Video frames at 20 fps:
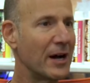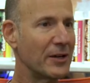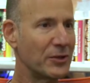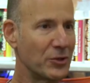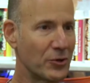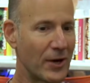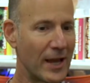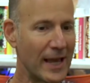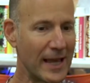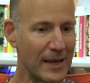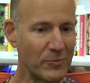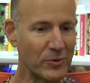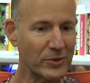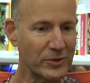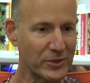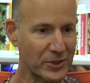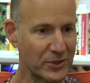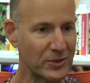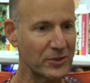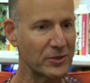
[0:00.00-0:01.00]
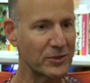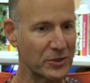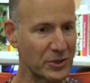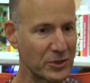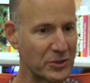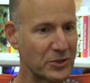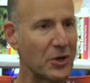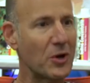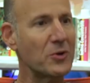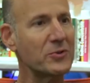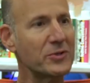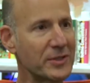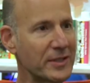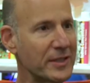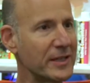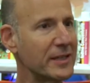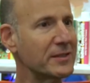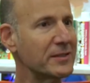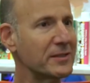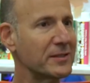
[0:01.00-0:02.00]
You're able to dose
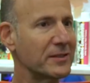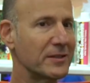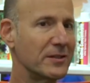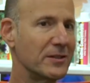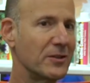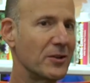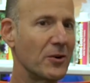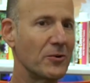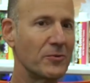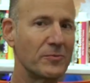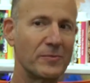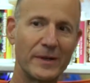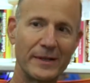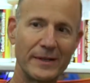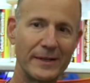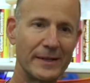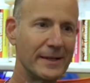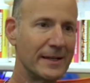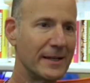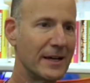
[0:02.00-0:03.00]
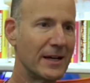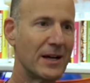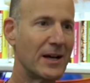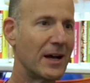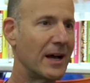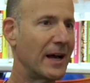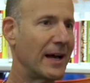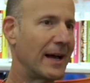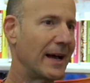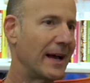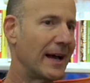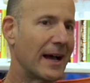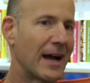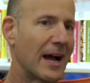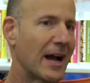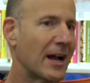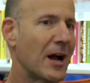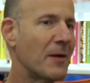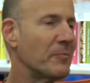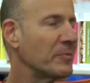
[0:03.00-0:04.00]
this, you know,
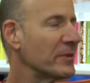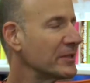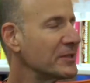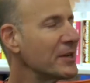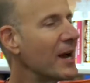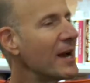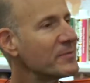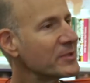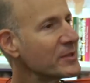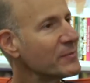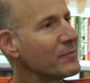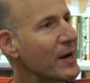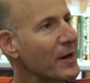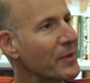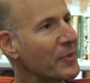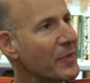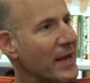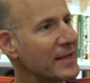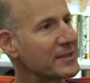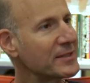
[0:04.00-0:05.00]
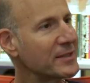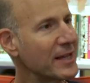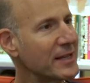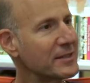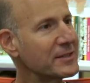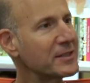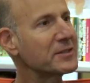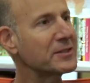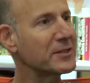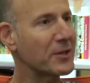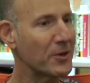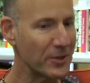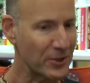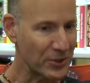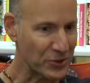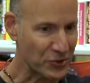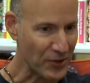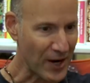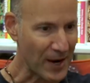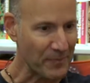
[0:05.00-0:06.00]
a couple of times a month as necessary
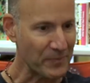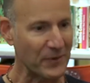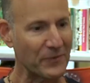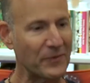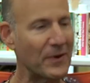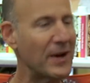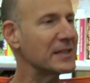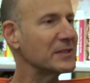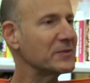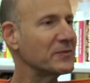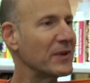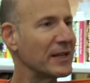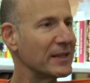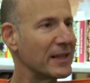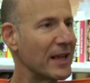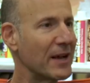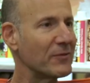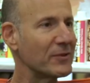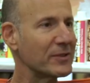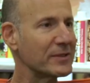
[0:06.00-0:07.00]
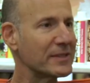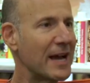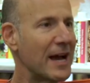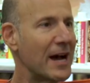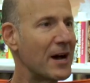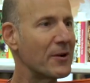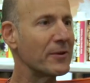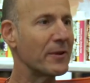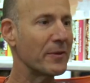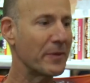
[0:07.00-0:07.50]
to drop the phosphate level down.